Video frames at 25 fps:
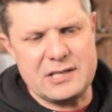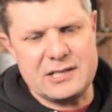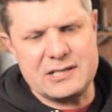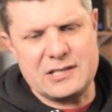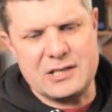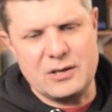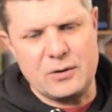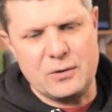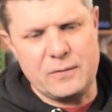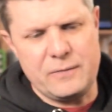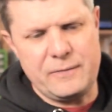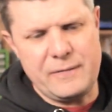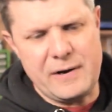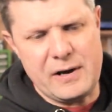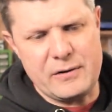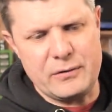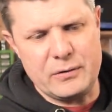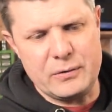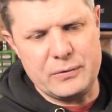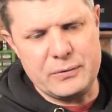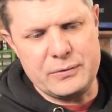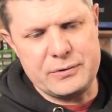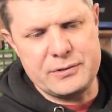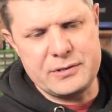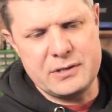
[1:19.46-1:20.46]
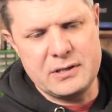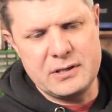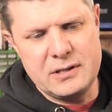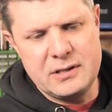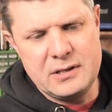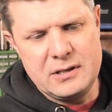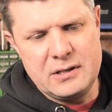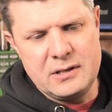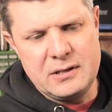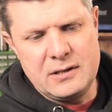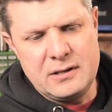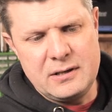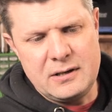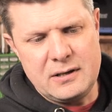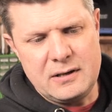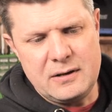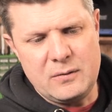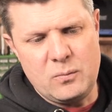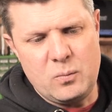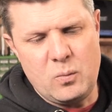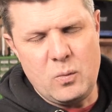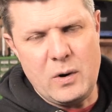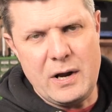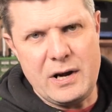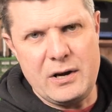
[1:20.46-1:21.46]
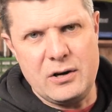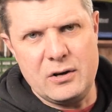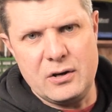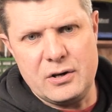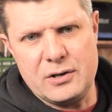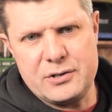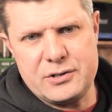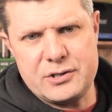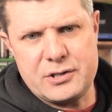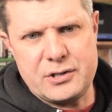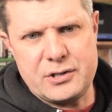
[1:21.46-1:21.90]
these little ferrules and when not